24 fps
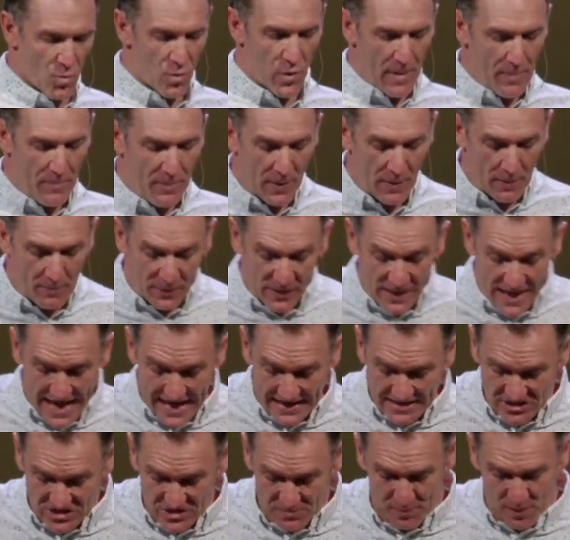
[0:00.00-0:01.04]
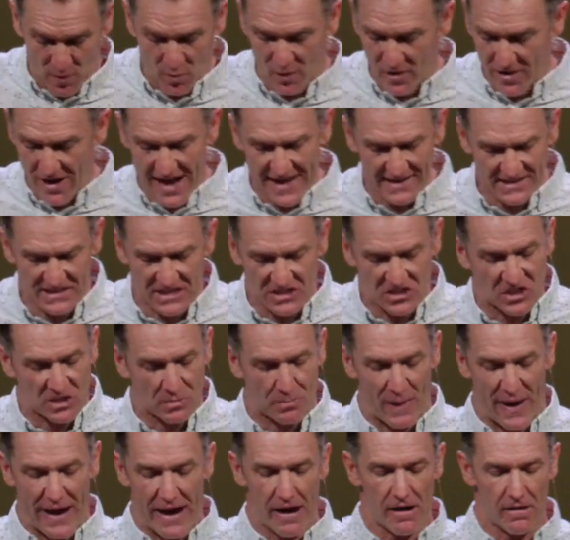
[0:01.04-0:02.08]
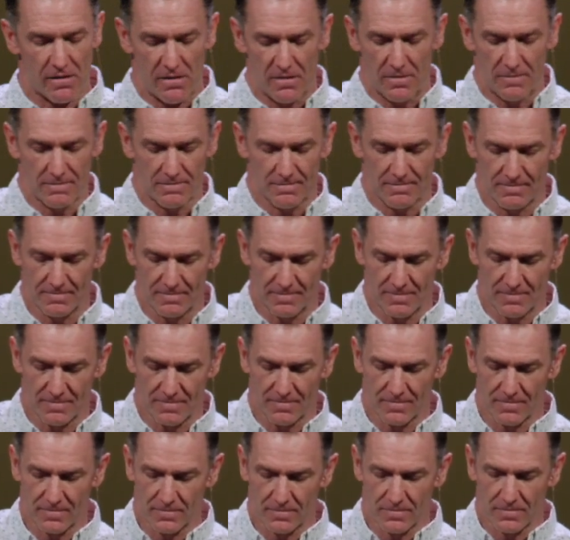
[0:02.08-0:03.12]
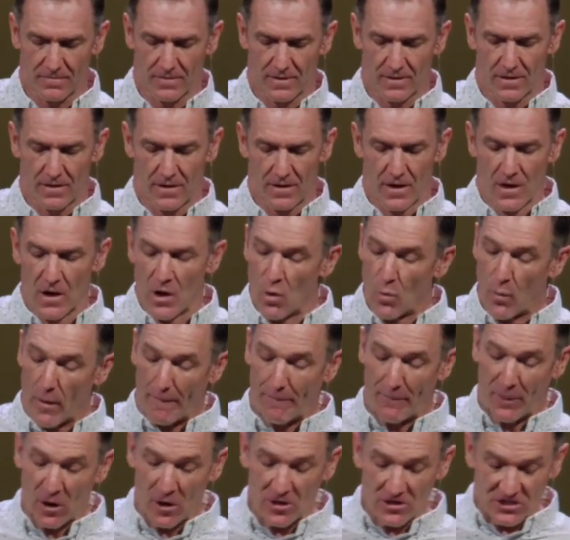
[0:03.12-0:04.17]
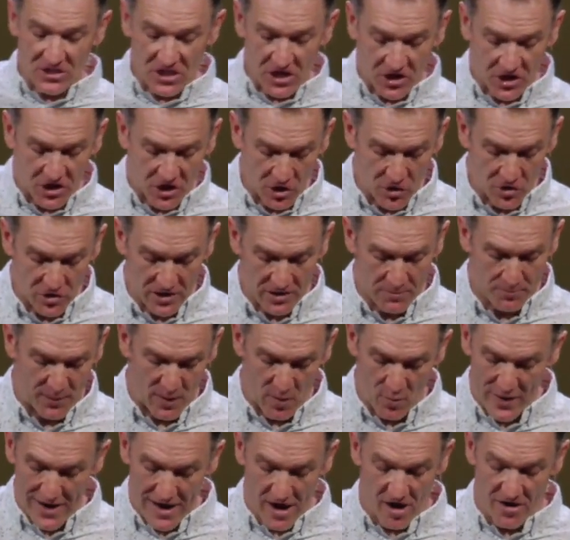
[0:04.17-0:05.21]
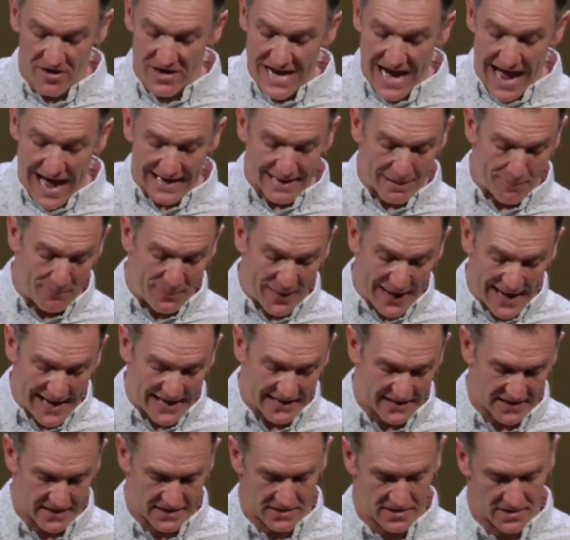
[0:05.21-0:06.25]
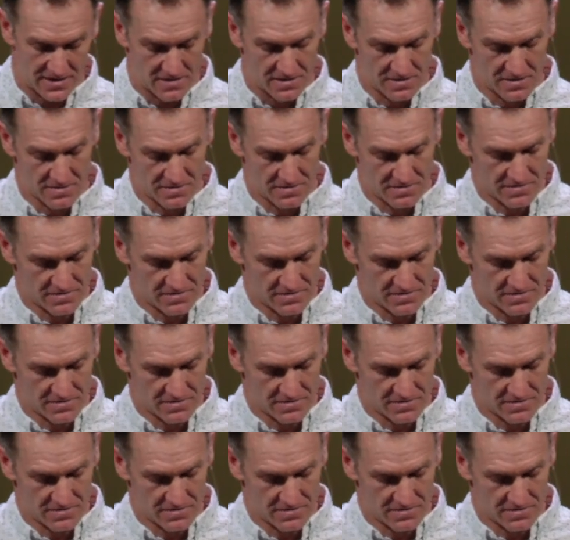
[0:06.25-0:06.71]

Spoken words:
We're perplexed, but we're not in despair. We're persecuted, but we are not abandoned.